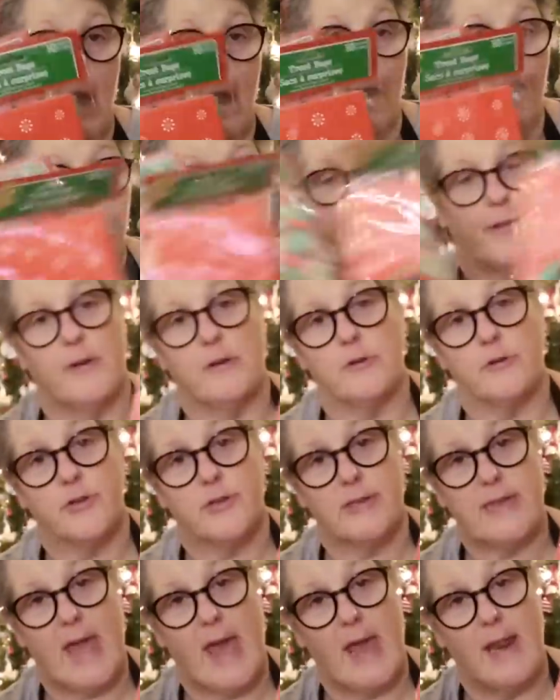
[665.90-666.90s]
Um, but there's
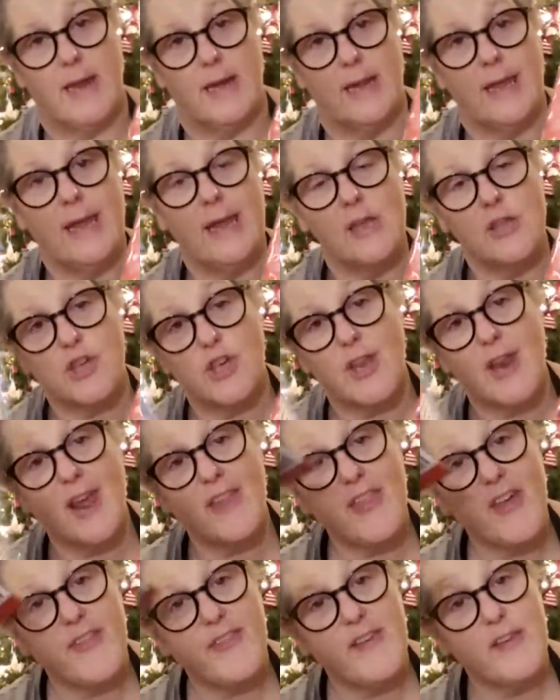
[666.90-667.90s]
ten in each, and I
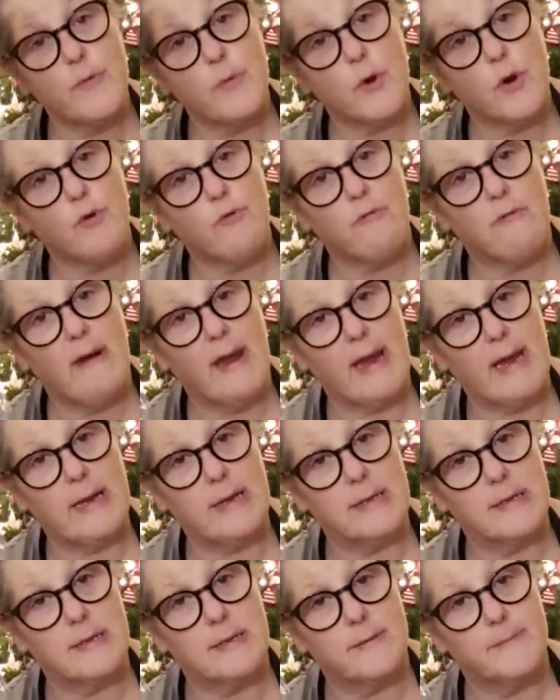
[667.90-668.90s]
thought these were
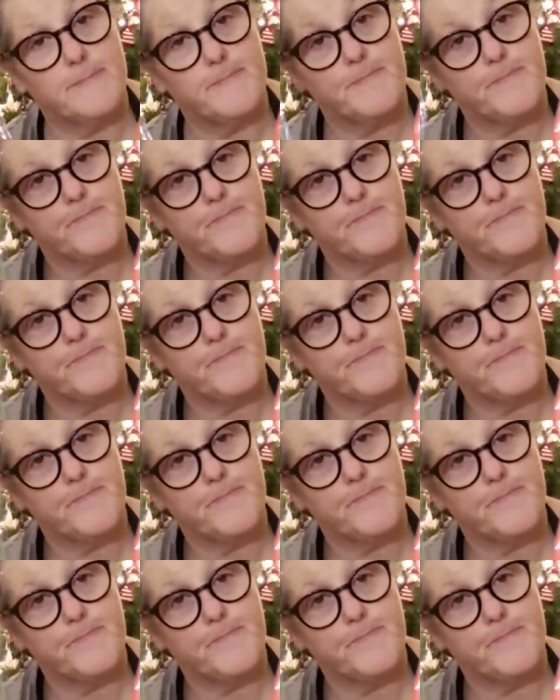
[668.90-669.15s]
great